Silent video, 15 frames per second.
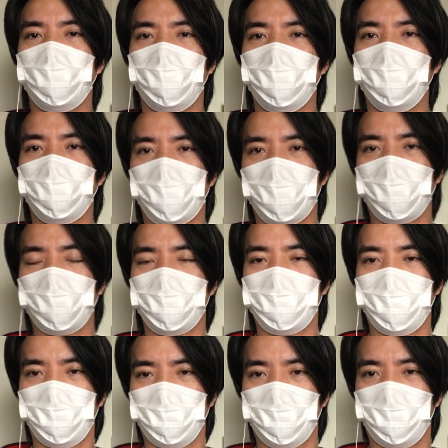to kind of
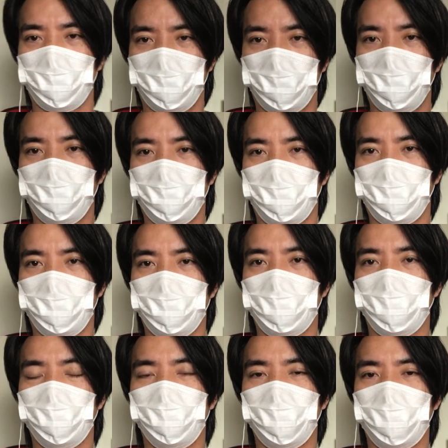sit and do
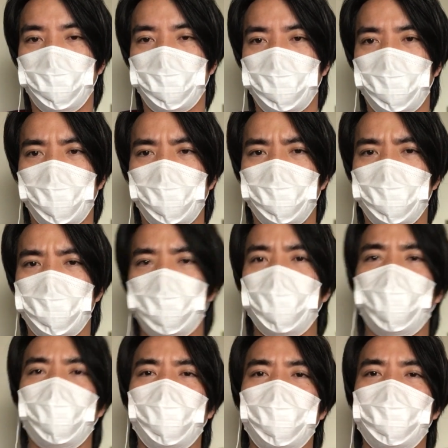YouTube videos. So
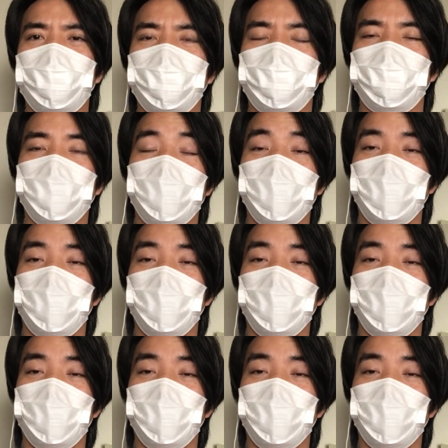instead, I just